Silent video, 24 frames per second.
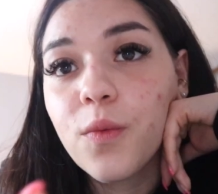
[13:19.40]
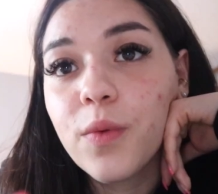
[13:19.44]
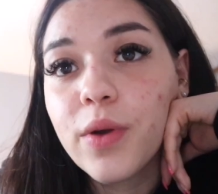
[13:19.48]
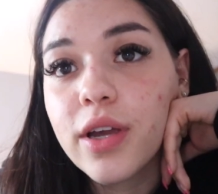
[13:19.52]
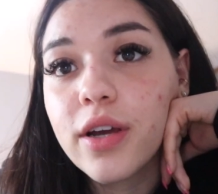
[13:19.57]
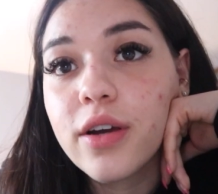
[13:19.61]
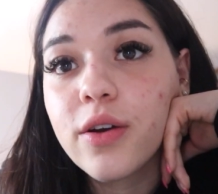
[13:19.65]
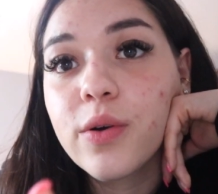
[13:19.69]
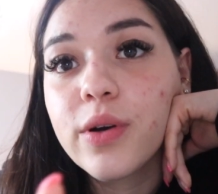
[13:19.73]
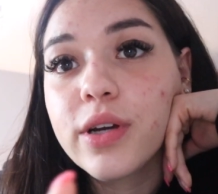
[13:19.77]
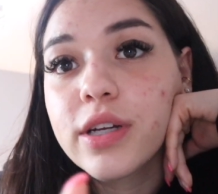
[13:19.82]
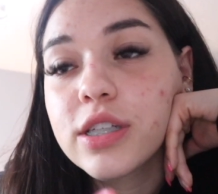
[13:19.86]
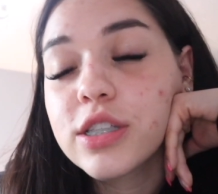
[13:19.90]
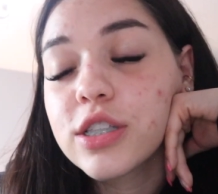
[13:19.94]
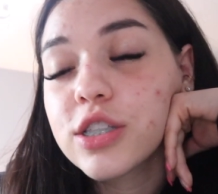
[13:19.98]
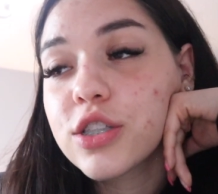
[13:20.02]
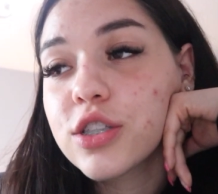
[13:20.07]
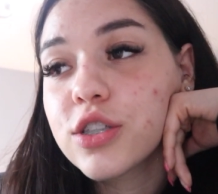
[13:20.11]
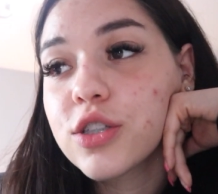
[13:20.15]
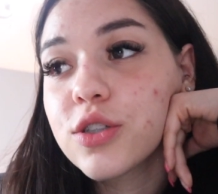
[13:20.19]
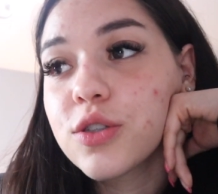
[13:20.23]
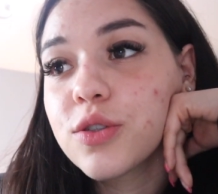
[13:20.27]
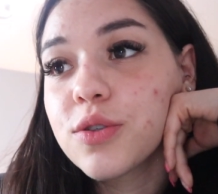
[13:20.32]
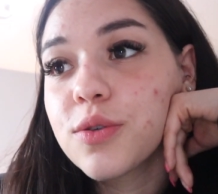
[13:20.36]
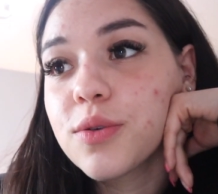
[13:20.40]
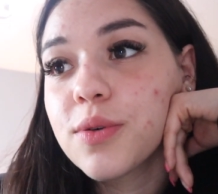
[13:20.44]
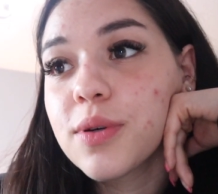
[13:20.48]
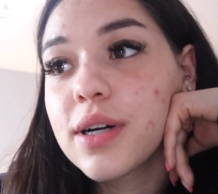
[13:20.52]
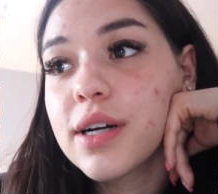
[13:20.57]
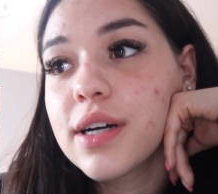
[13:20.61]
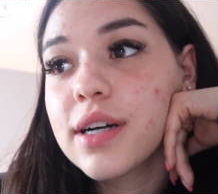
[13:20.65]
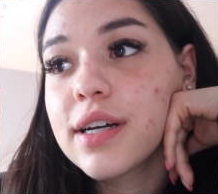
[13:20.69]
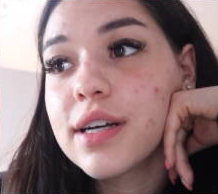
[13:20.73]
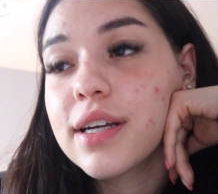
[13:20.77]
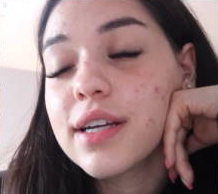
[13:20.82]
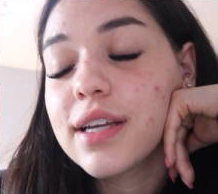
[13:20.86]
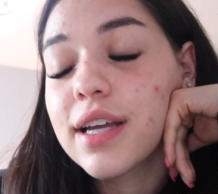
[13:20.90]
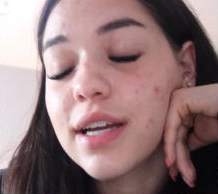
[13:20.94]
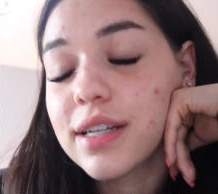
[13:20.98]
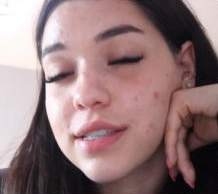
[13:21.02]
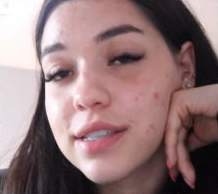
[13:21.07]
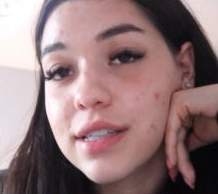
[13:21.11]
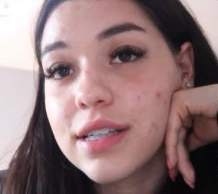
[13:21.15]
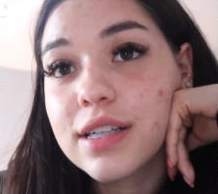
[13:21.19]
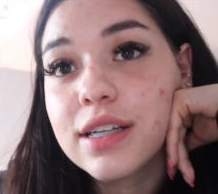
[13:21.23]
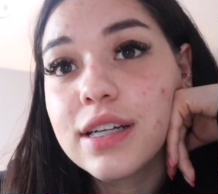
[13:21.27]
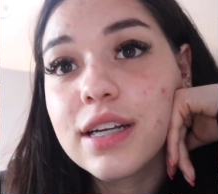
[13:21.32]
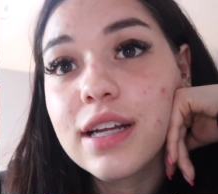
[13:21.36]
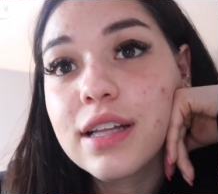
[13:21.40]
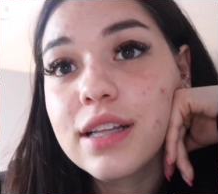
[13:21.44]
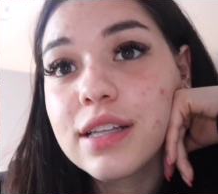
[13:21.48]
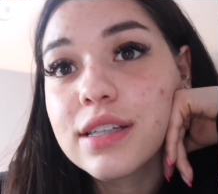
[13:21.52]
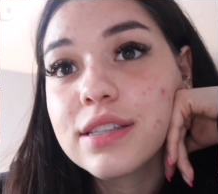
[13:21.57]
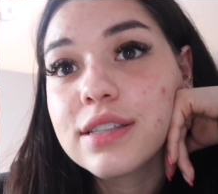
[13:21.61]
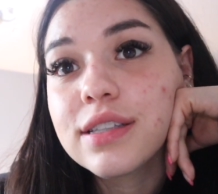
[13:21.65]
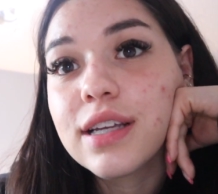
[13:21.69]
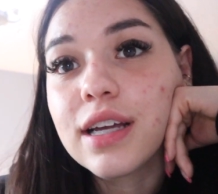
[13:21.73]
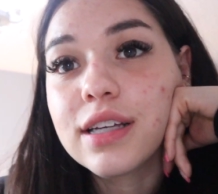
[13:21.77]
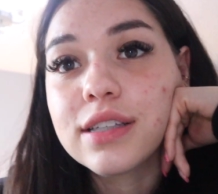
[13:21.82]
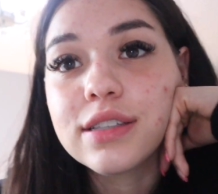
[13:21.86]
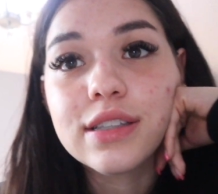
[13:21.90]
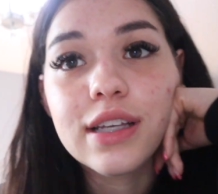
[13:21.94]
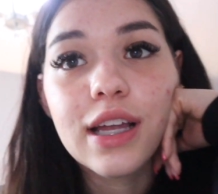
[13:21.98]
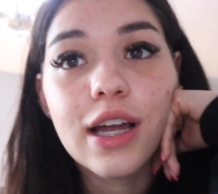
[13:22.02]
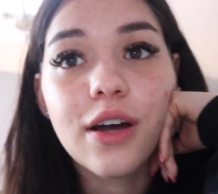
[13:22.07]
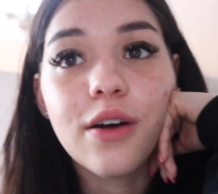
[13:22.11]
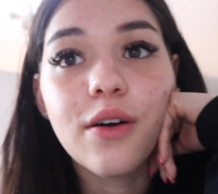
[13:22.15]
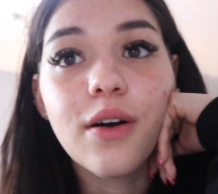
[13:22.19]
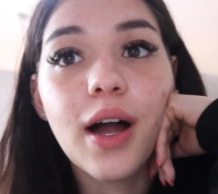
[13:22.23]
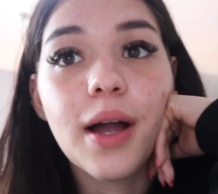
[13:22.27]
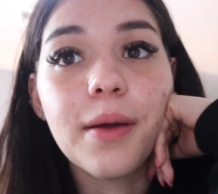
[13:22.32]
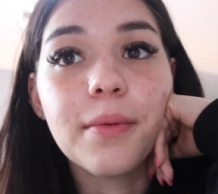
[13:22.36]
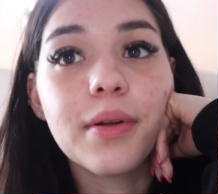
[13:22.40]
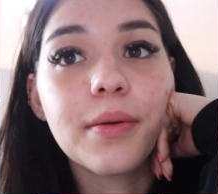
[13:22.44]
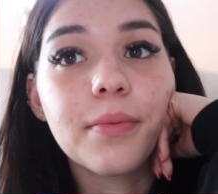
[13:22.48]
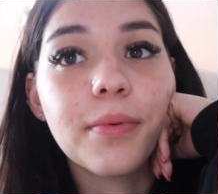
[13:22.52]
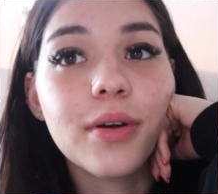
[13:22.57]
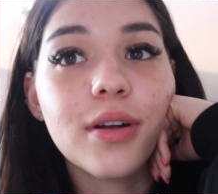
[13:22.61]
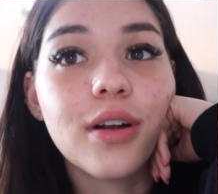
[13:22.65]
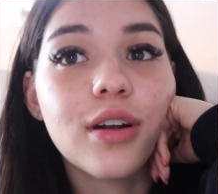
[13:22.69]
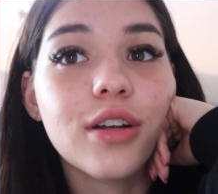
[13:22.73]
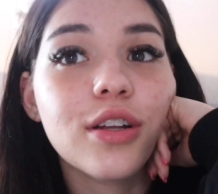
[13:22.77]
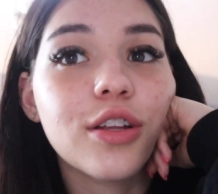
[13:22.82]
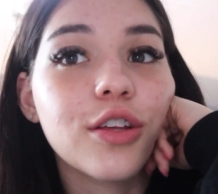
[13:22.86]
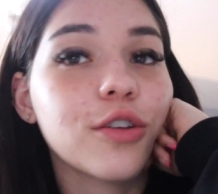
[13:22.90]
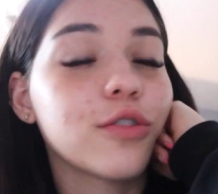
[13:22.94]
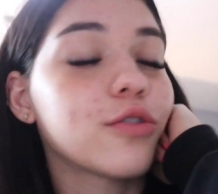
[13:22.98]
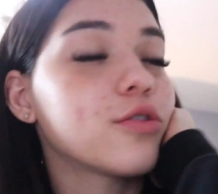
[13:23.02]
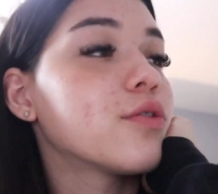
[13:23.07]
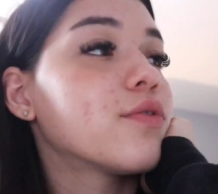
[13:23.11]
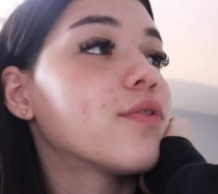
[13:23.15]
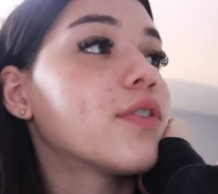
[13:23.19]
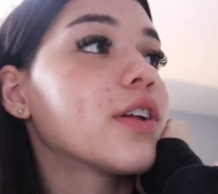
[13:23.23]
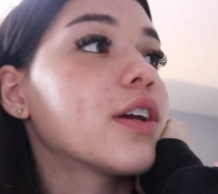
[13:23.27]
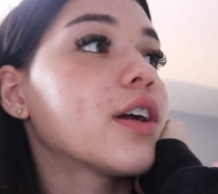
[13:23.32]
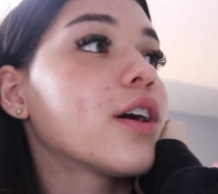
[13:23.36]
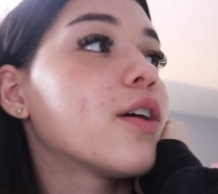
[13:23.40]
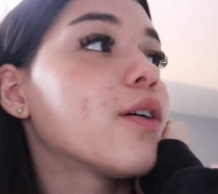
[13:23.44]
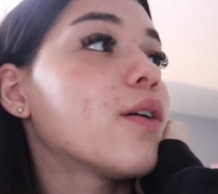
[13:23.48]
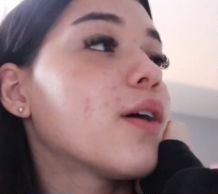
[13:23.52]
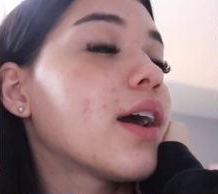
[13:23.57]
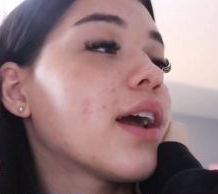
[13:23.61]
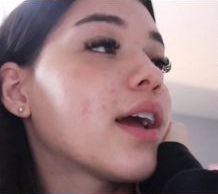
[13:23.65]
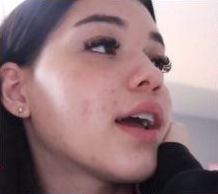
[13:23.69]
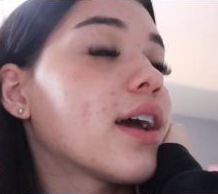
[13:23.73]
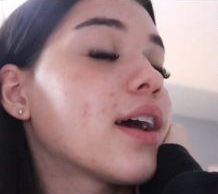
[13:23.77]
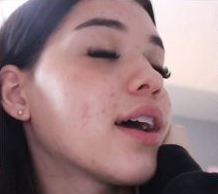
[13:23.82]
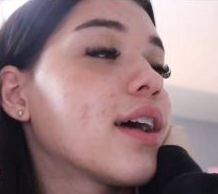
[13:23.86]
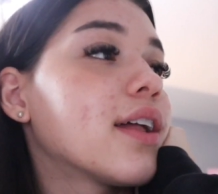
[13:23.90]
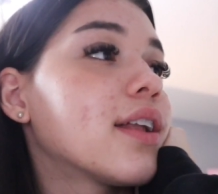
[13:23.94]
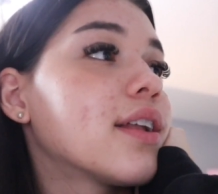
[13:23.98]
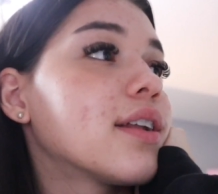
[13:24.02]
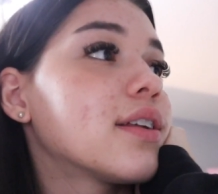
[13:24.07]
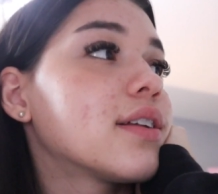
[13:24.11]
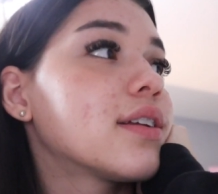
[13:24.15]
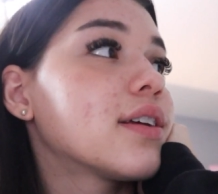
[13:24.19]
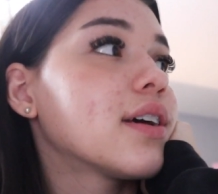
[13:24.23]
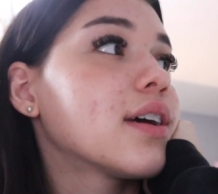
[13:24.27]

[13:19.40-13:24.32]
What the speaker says: We are going to get to cleaning this desk now. I'm going to put on a YouTube video and